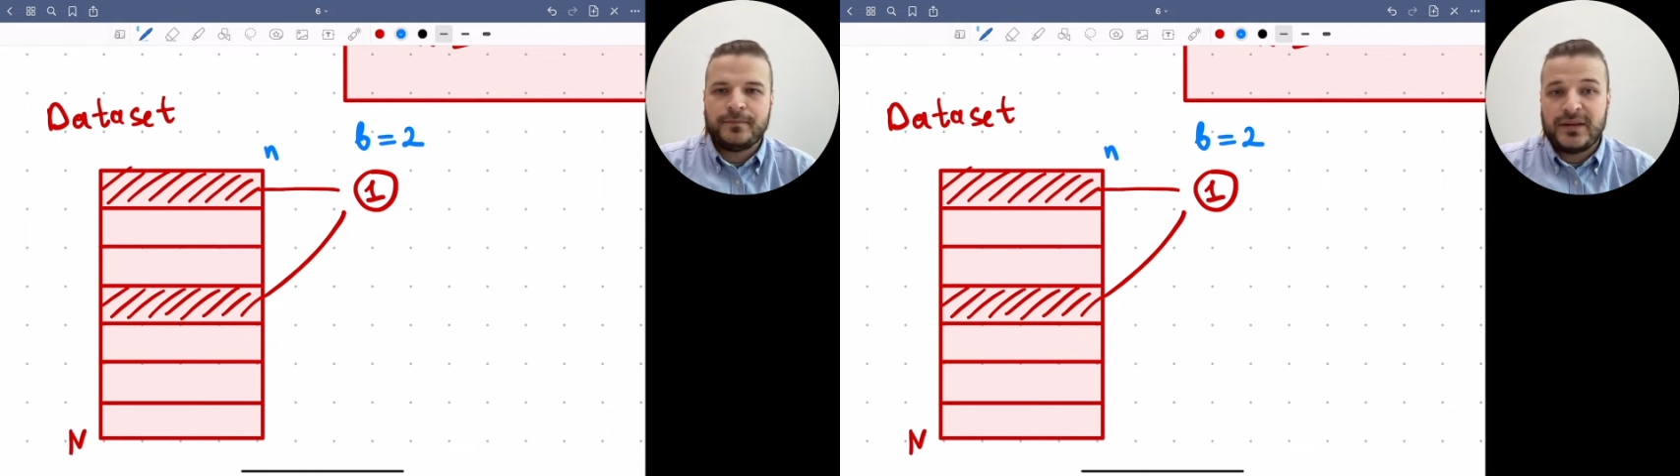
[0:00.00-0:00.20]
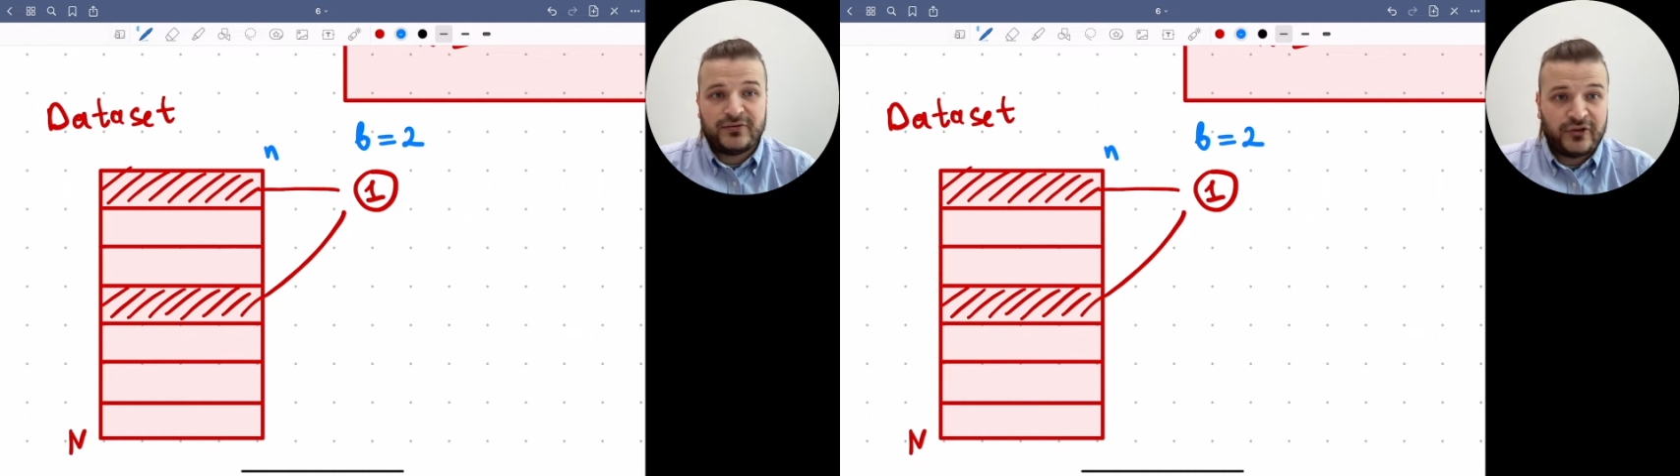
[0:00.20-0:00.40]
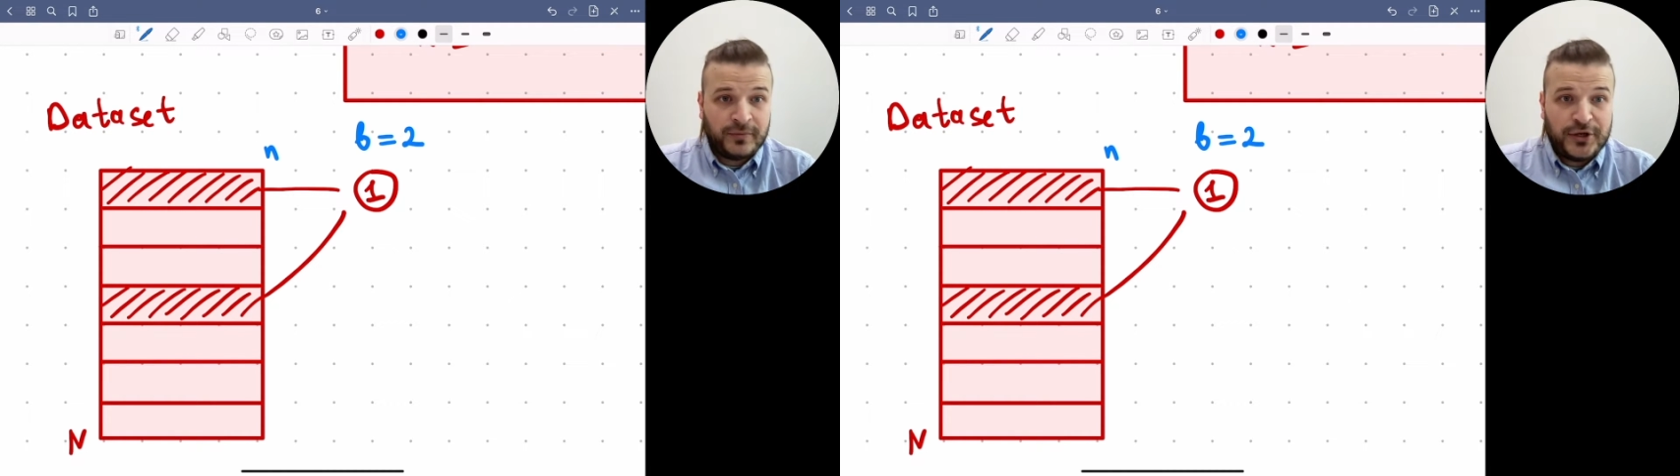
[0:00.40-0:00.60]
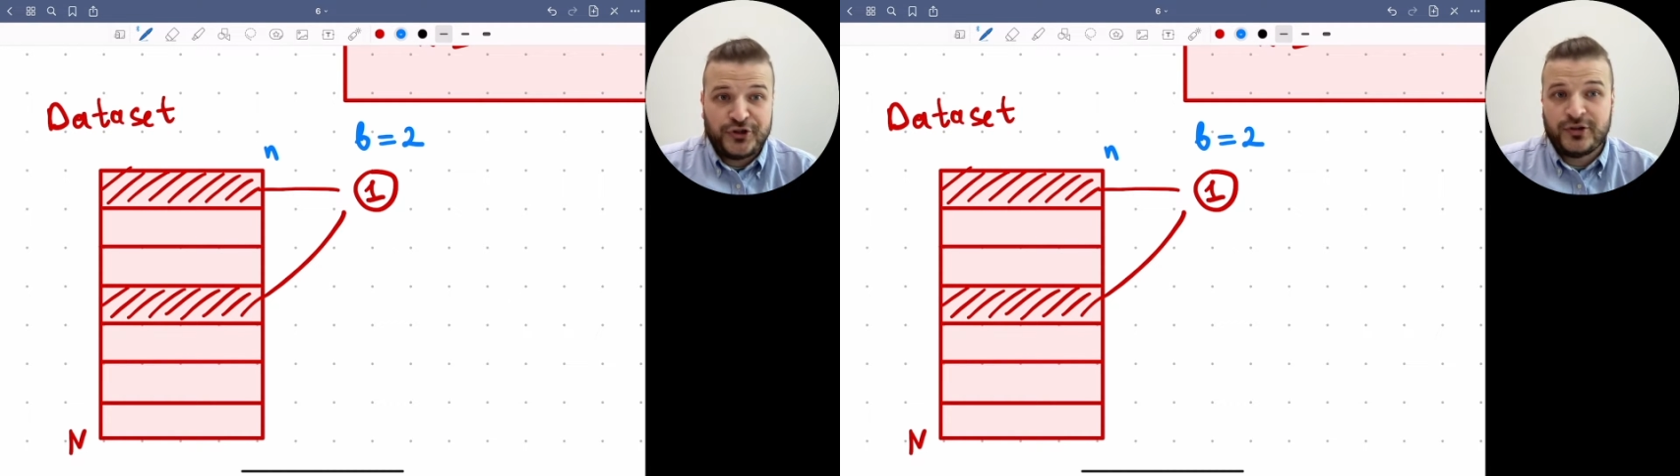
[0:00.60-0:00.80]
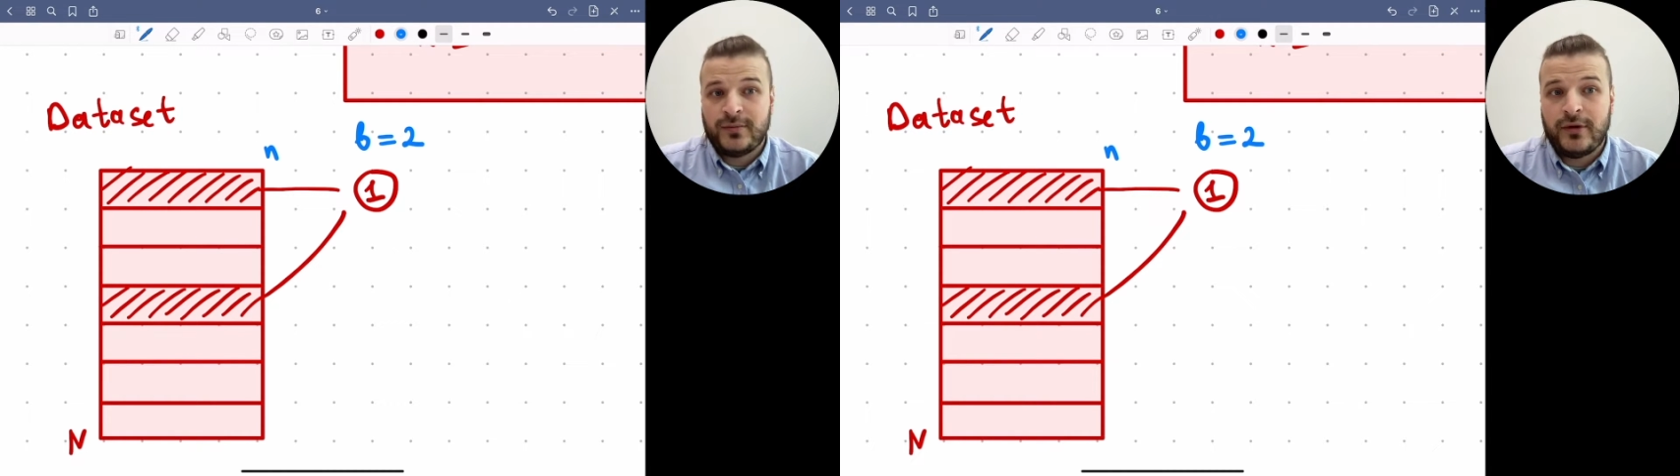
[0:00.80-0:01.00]

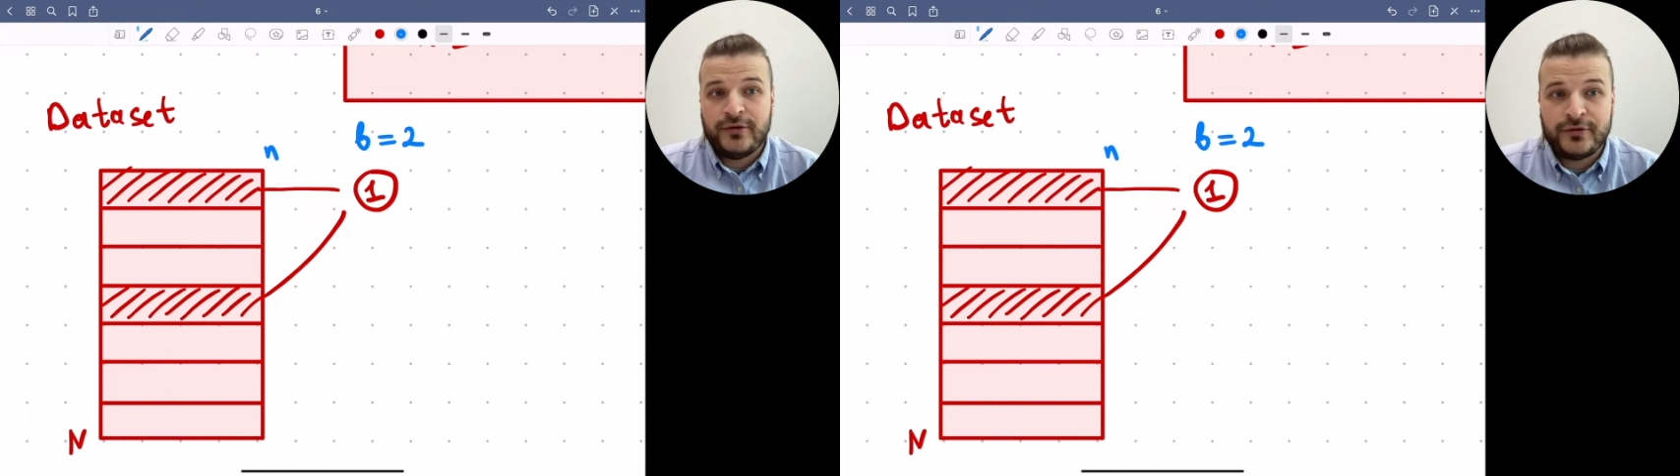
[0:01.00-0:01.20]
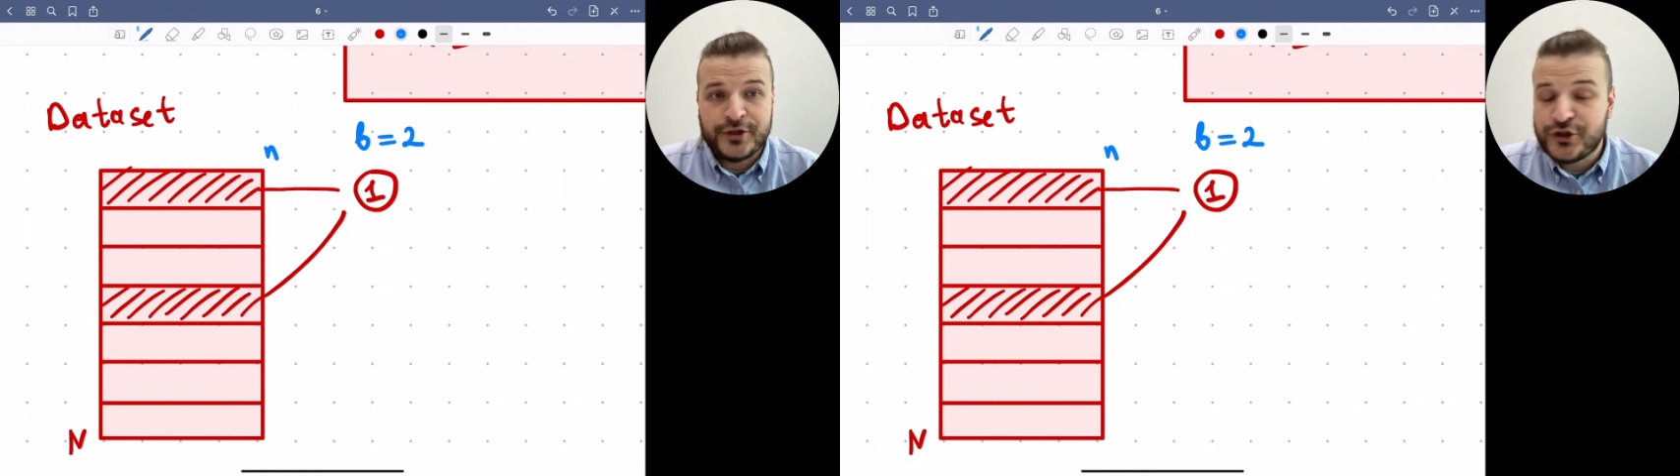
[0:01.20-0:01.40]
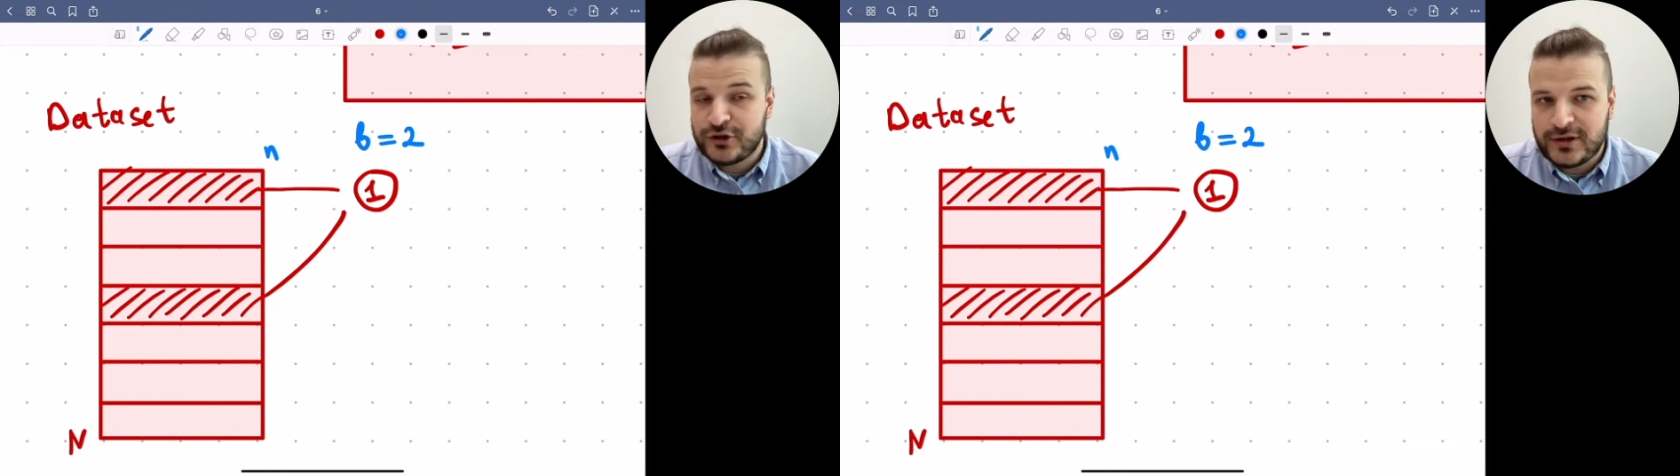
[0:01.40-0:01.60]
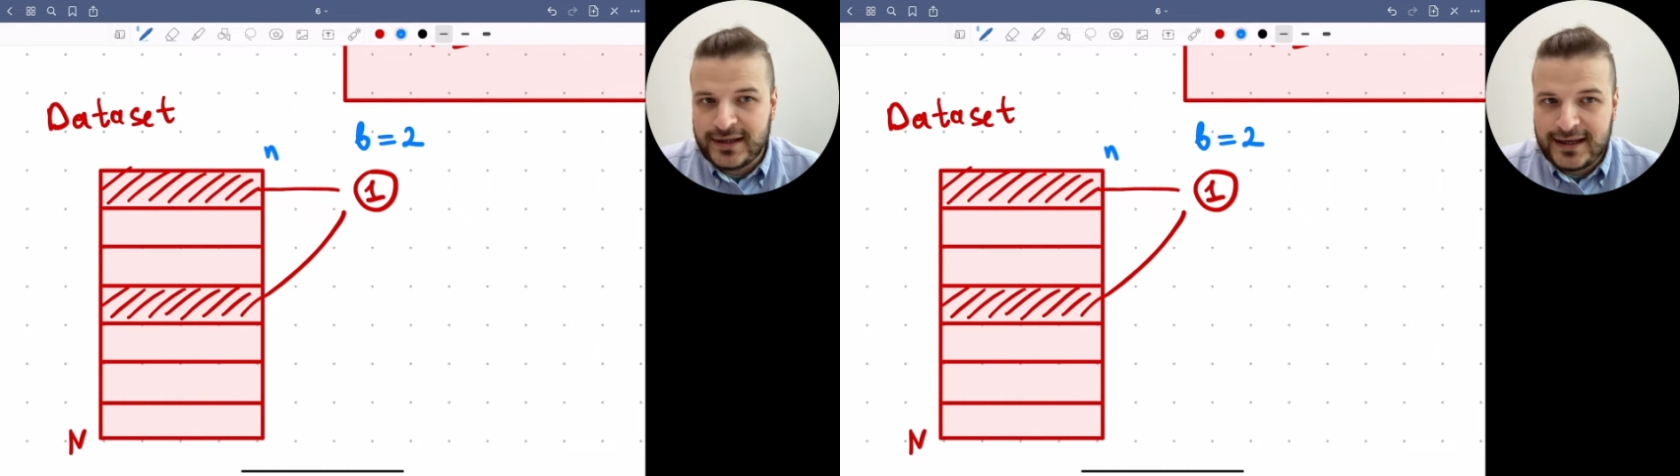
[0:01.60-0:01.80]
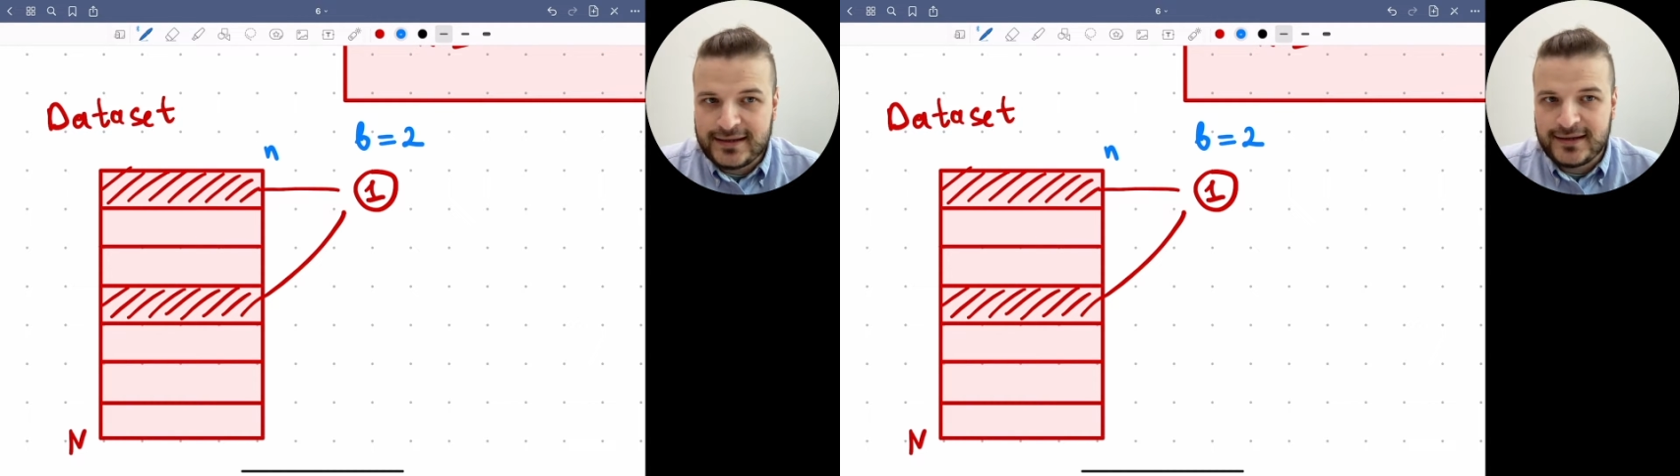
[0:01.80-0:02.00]
information about the original
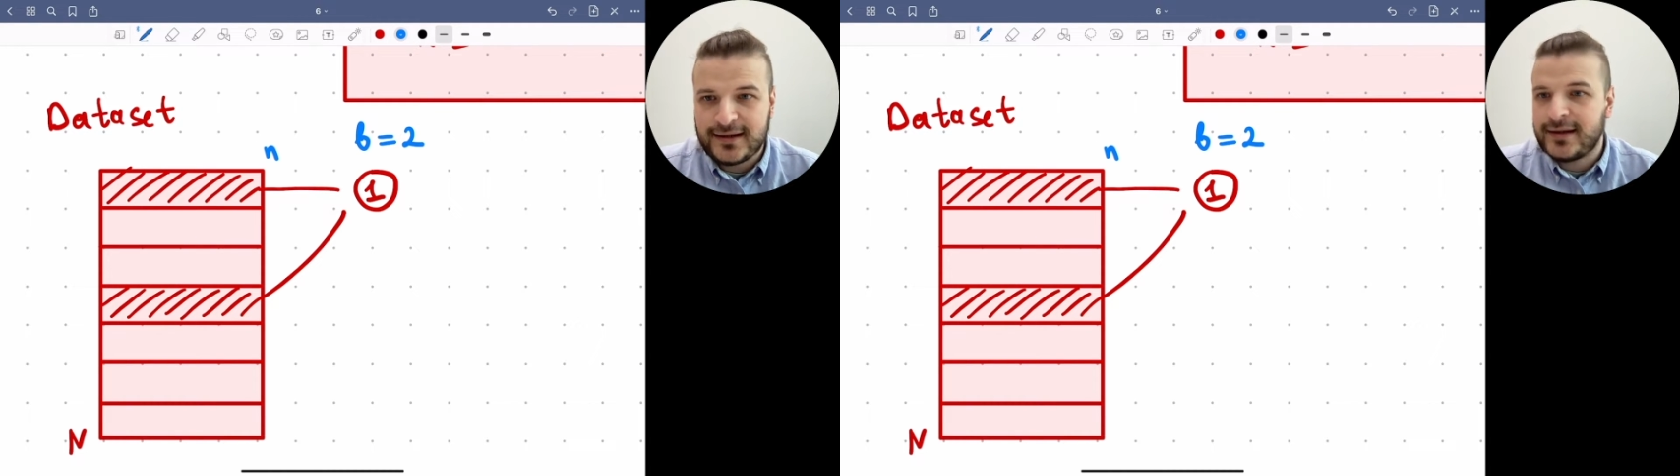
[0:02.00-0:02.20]
data